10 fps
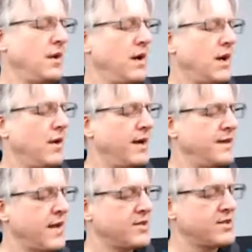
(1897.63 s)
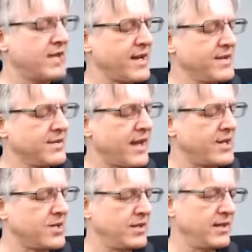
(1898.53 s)
All right, now the second
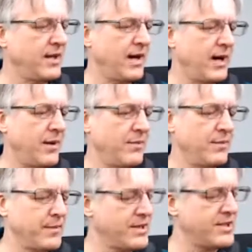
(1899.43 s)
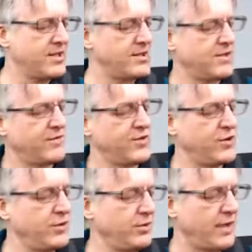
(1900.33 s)
section consists of
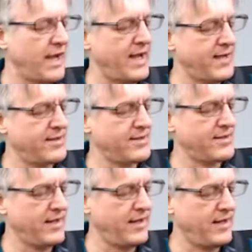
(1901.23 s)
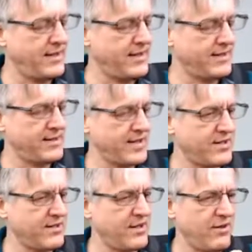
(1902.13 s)
2 lines in that
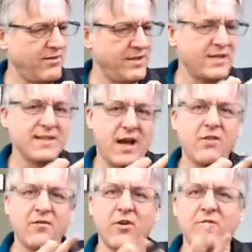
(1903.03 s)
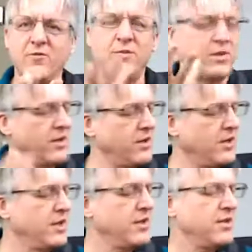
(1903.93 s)
section that sound very familiar.
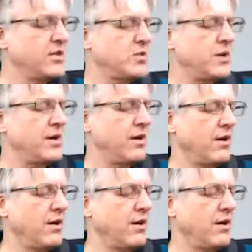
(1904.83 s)
This one here.